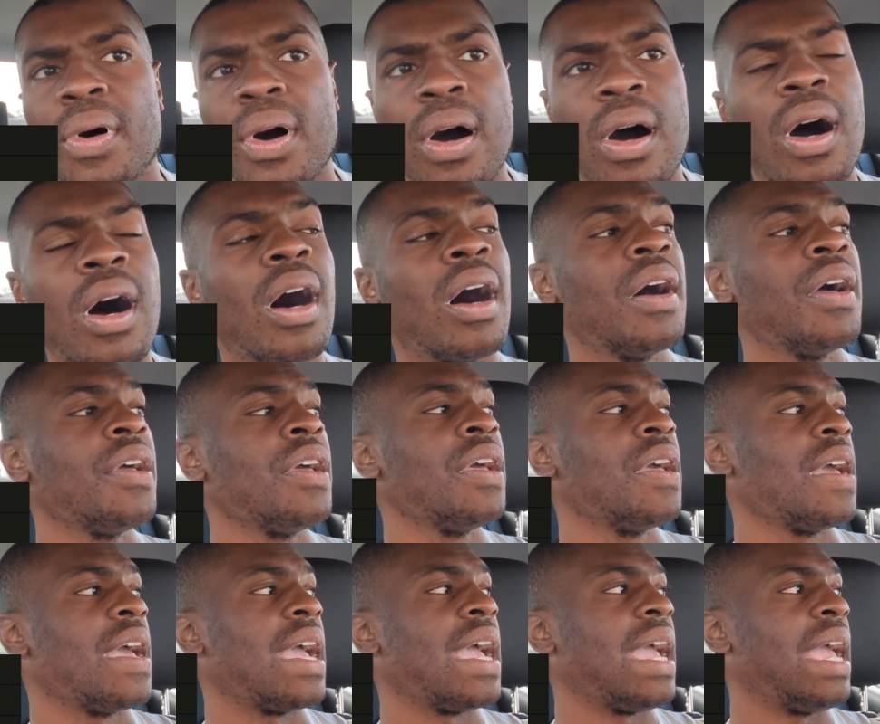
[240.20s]
Paul
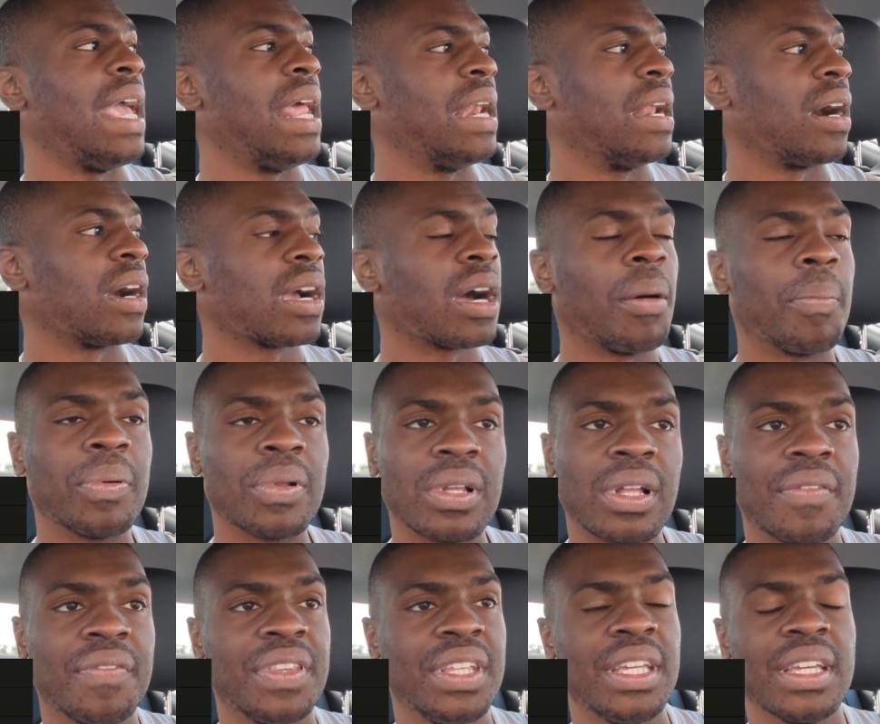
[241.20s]
and a
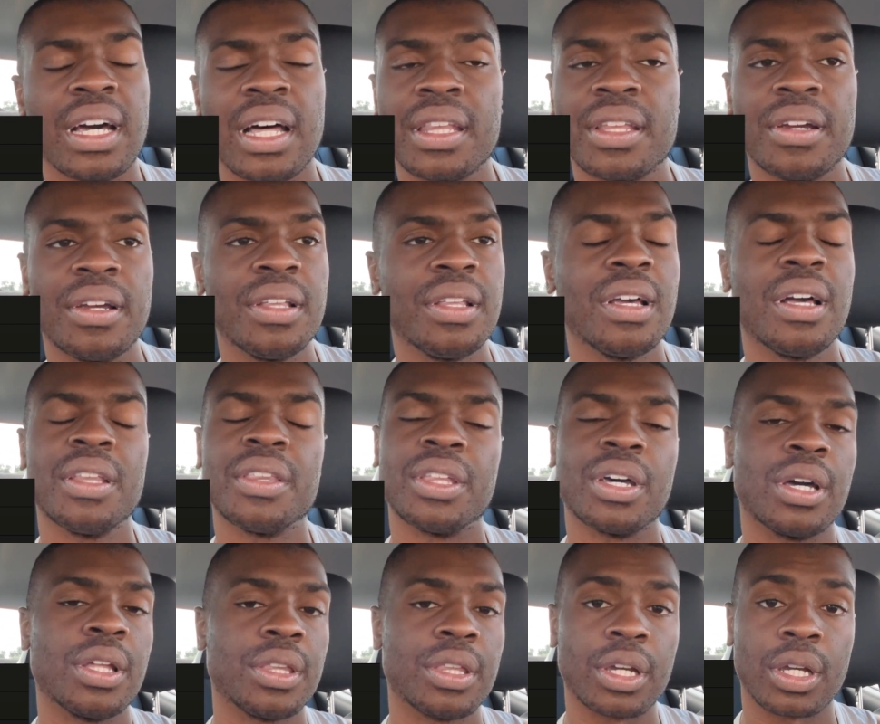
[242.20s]
couple of the other
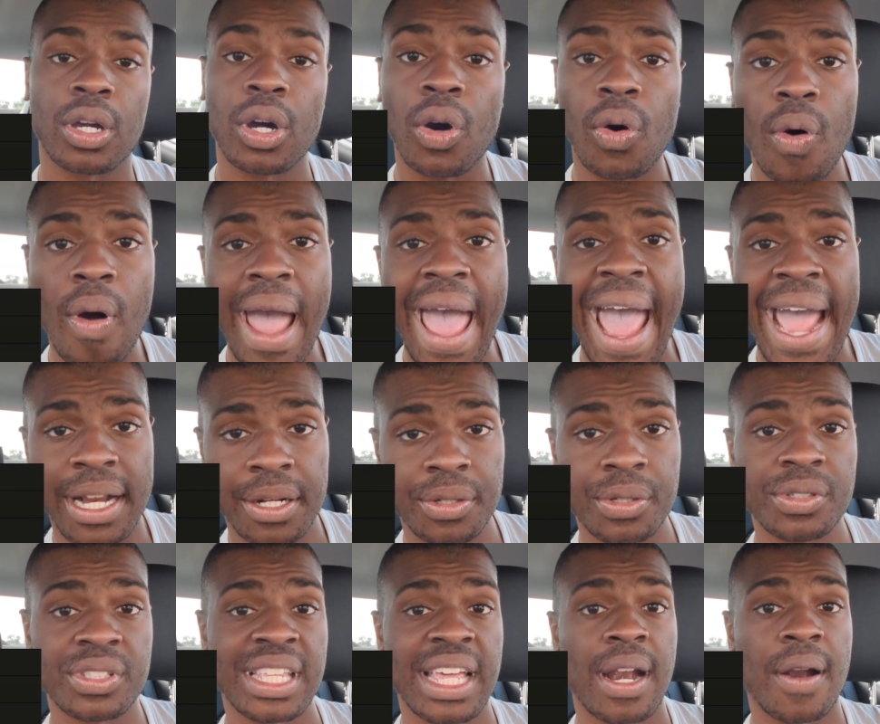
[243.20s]
the
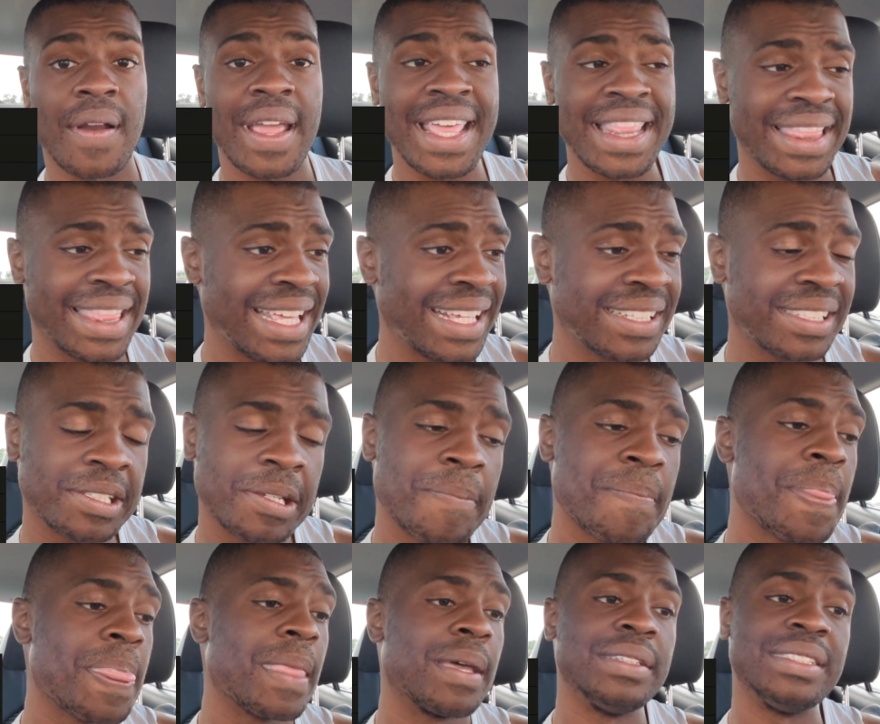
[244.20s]
co-actors that are in
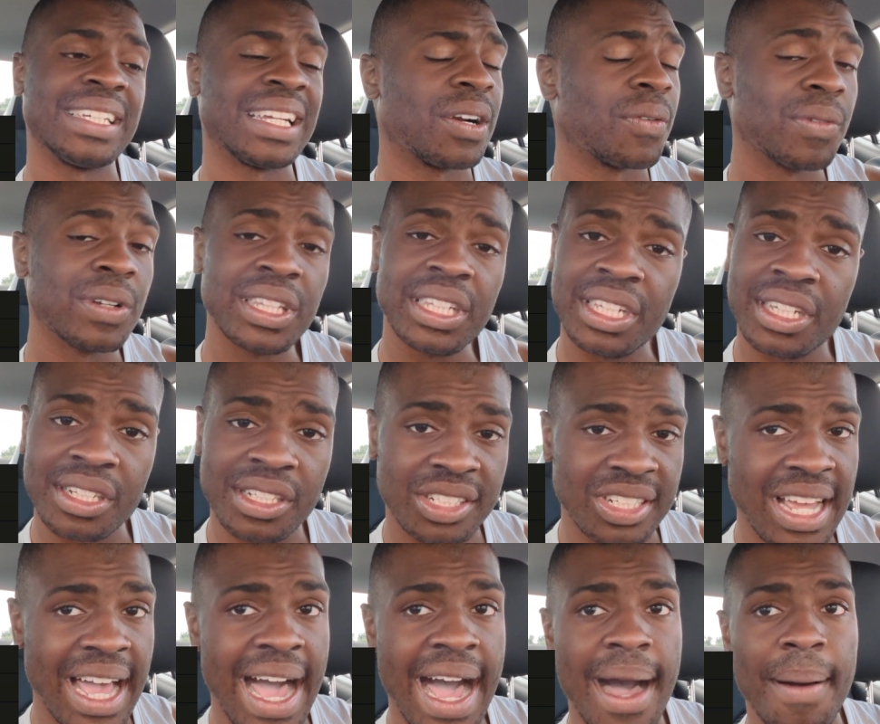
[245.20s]
this did a really good
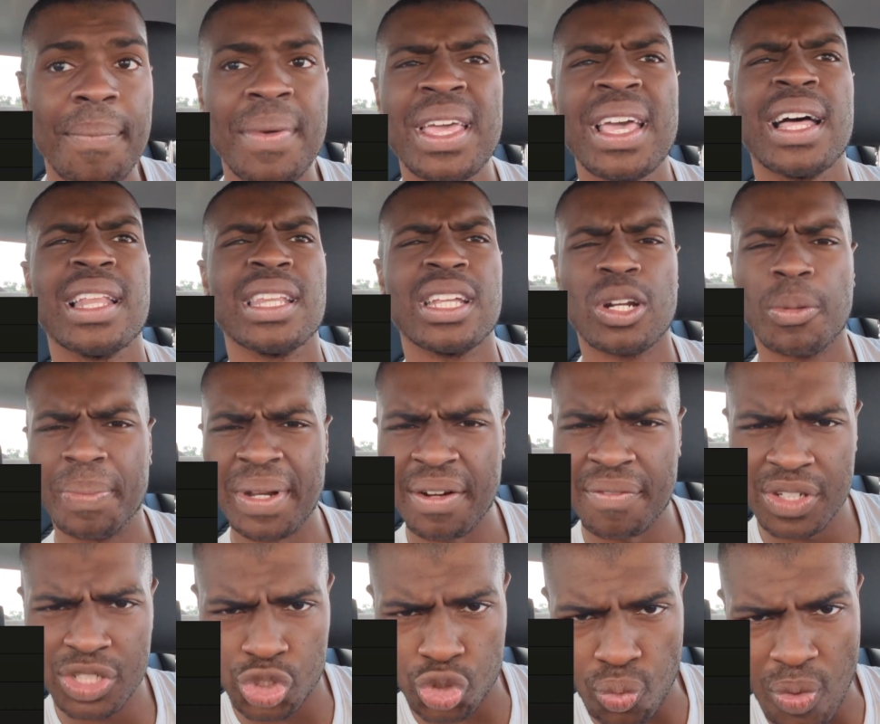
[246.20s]
job. A little
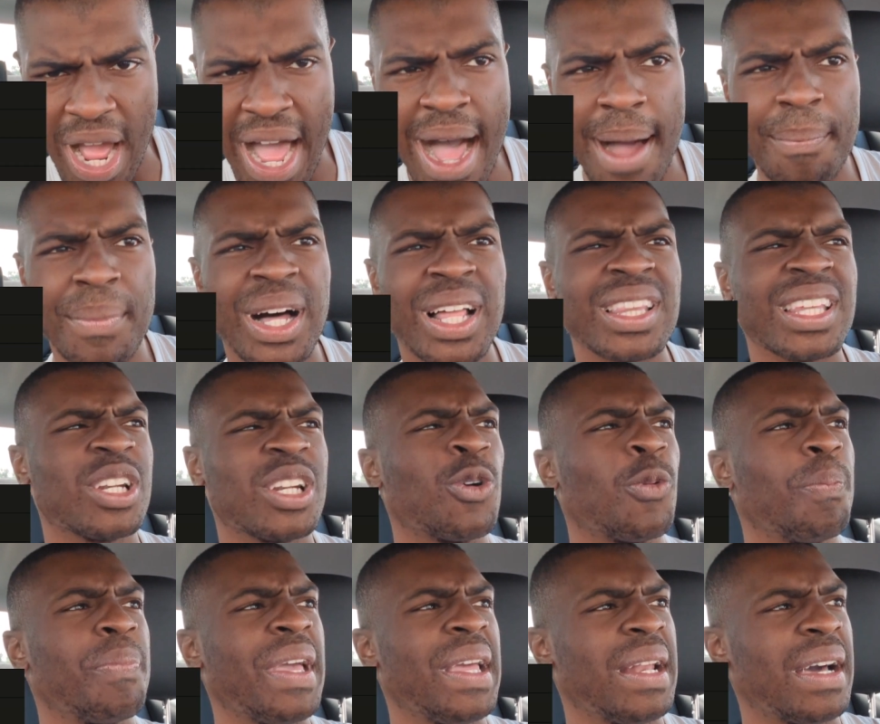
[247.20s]
bit of a drama, a
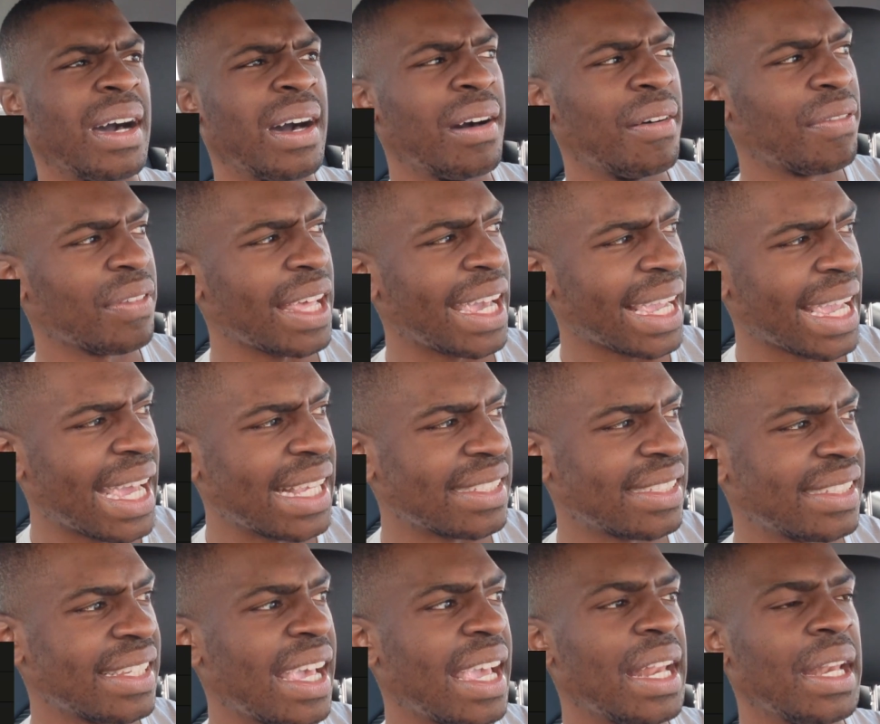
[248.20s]
little bit of, like I
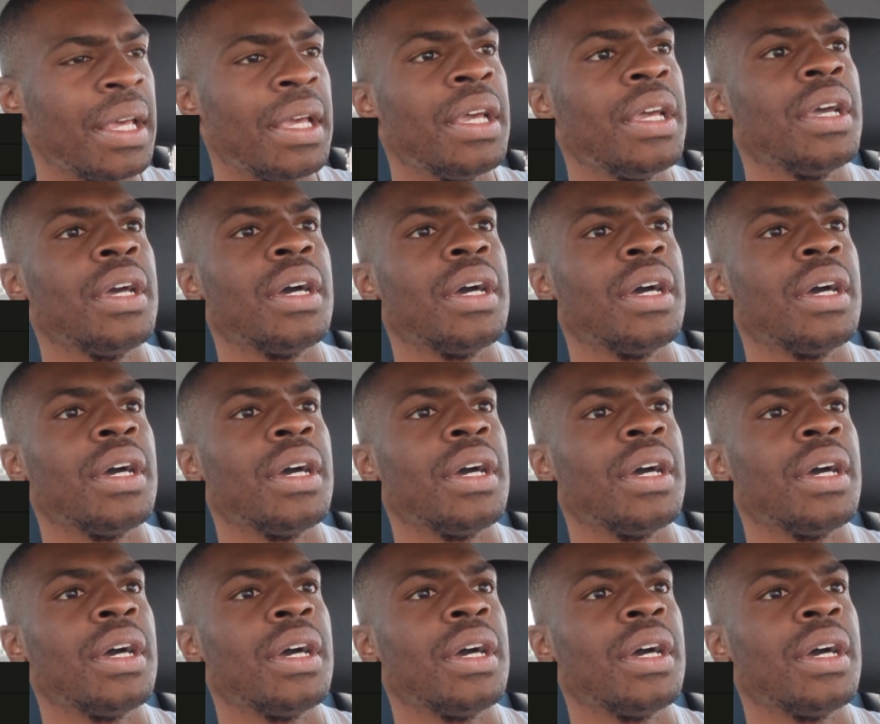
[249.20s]
said,